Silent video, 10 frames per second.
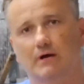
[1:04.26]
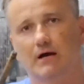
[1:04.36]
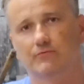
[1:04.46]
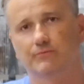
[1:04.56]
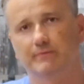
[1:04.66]
how
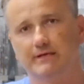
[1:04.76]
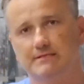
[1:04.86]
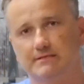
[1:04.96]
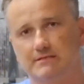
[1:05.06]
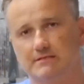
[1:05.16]
to replace
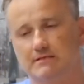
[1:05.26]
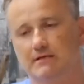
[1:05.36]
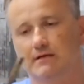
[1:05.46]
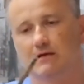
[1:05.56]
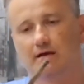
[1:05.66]
this.
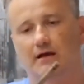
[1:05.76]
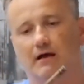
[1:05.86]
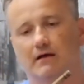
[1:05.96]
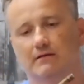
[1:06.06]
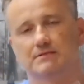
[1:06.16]

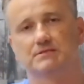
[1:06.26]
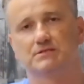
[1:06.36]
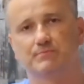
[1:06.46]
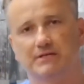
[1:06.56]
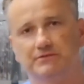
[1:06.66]
This is a
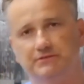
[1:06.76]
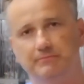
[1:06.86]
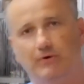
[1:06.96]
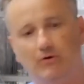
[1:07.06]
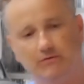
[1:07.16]
specialty
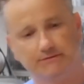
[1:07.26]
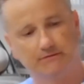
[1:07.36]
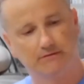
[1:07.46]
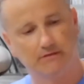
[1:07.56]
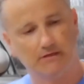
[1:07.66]
bolt,
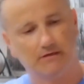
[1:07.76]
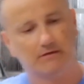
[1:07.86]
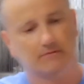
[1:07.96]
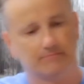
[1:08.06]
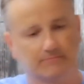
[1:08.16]

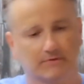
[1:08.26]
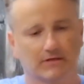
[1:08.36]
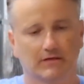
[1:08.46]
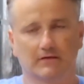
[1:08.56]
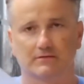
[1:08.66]

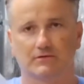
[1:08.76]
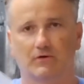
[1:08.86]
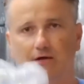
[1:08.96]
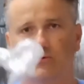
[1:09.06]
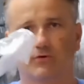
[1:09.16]
so
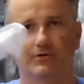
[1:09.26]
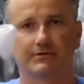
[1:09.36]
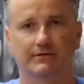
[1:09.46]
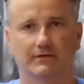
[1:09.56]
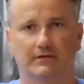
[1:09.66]
I ordered
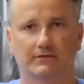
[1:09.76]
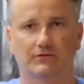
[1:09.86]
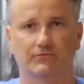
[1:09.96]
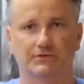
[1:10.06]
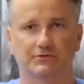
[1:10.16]
the
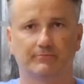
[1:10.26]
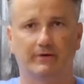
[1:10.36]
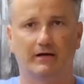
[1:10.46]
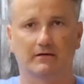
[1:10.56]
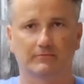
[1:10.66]
original
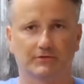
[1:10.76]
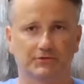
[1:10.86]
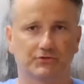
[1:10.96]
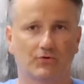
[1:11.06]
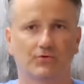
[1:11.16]
part. I'm going to
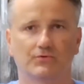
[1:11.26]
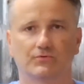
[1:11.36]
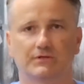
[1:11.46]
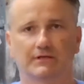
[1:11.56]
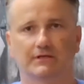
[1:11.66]
show
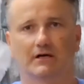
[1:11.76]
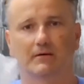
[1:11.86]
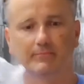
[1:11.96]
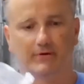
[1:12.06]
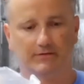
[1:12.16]
you
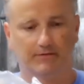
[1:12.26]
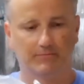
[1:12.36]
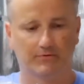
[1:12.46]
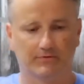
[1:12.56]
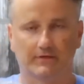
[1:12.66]
the part number